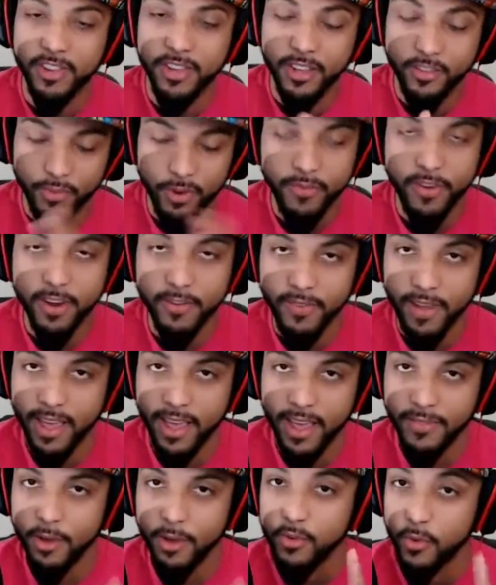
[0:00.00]
Street Fighter V, that
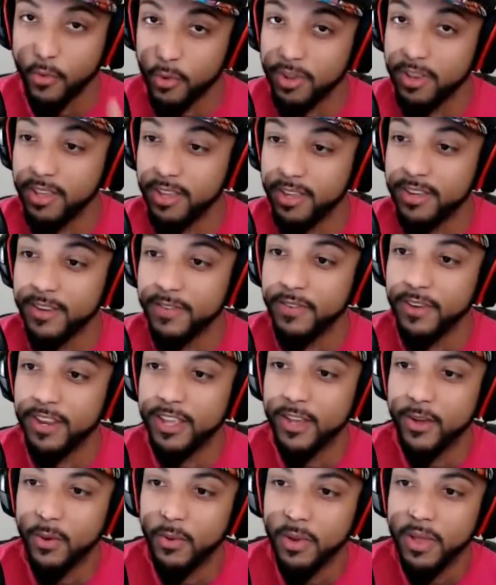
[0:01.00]
was a really good
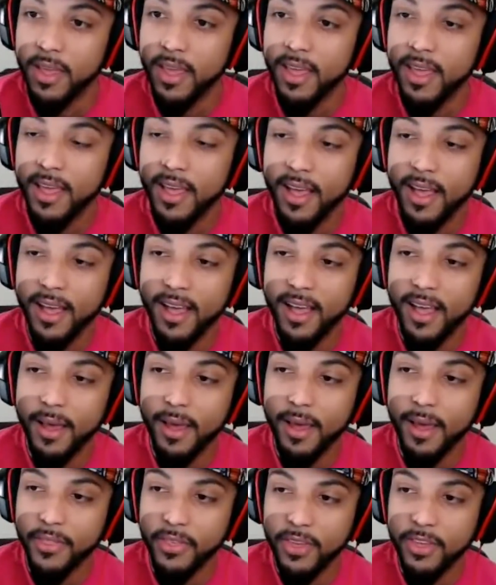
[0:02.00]
video,
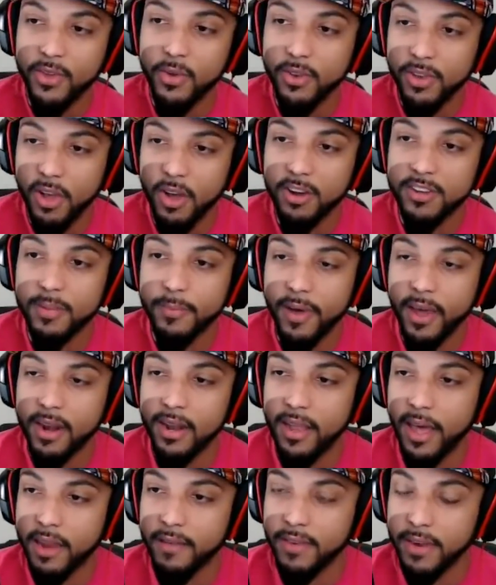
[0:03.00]
and I think you talked about
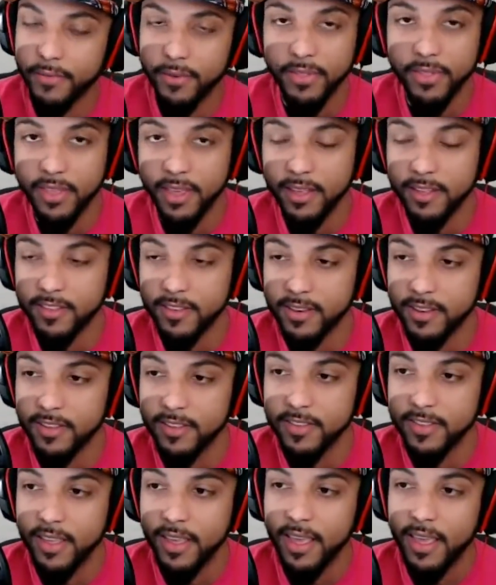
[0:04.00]
a lot of different things in
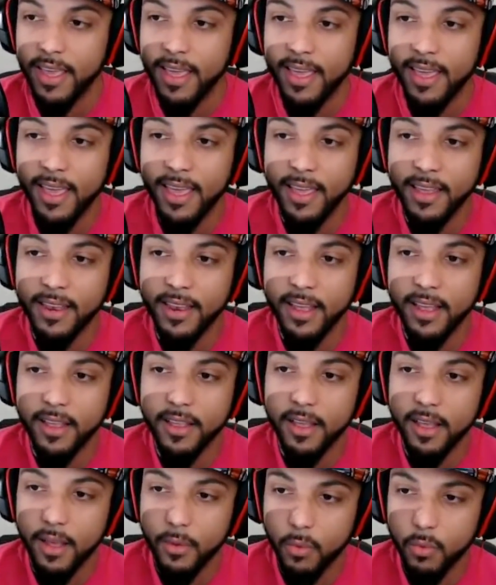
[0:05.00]
this,
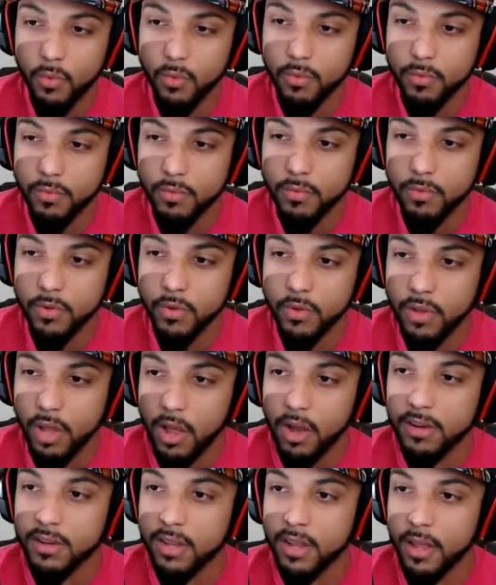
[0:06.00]
and
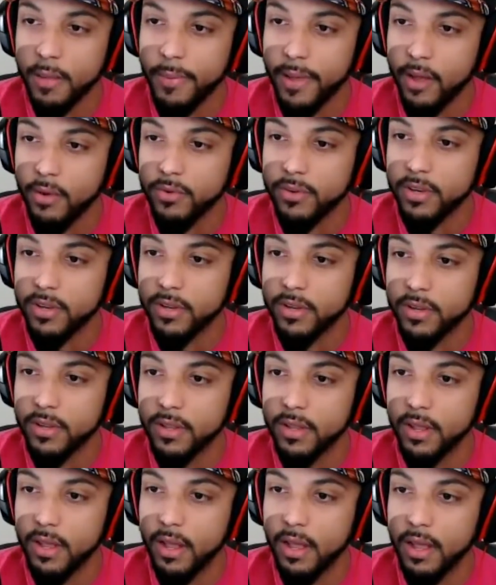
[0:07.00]
you talked
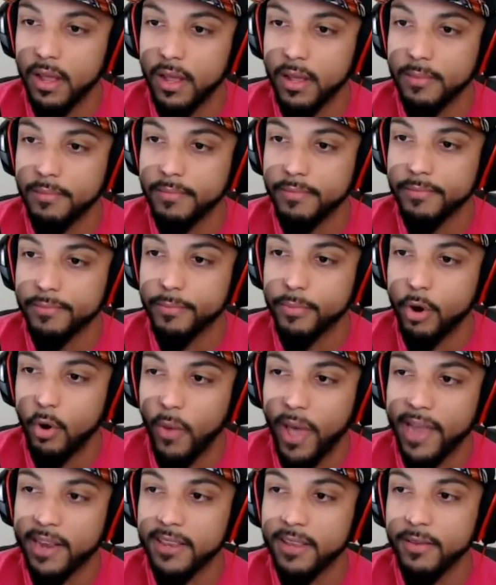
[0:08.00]
about
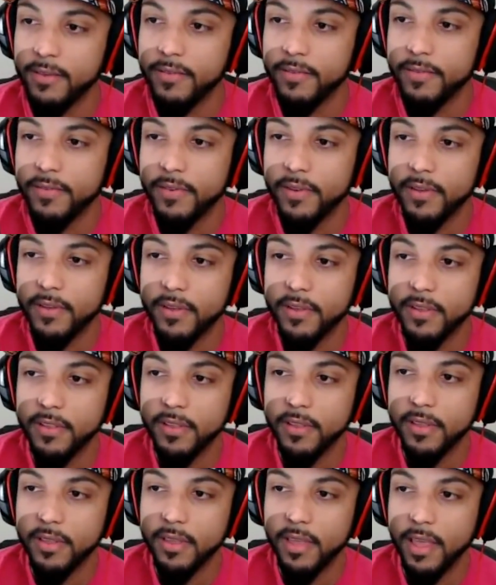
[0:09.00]
proactive
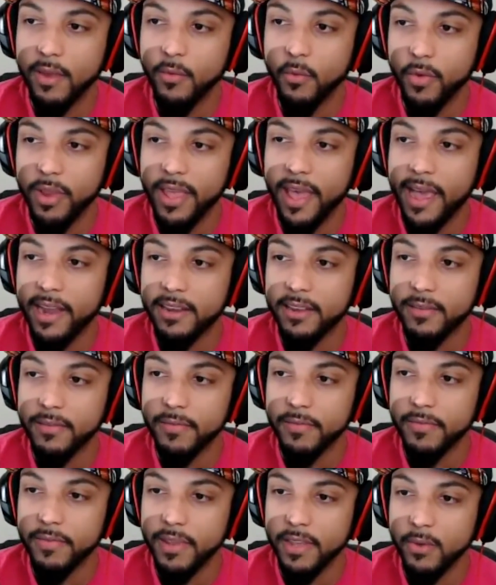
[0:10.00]
and
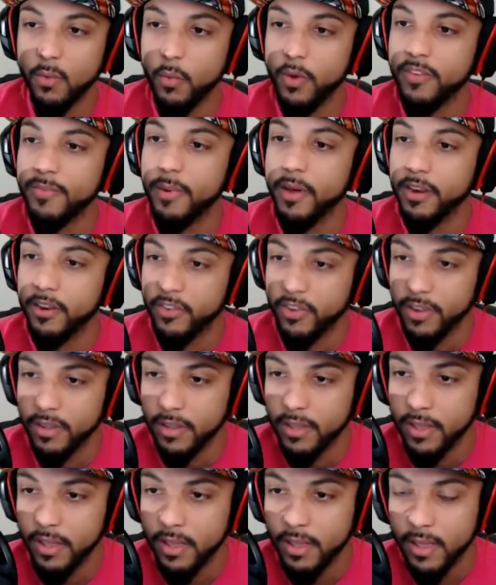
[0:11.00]
reactive
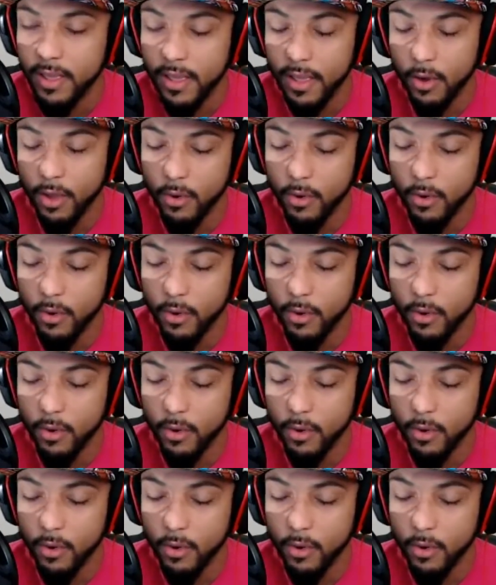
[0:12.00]
whiff punishing,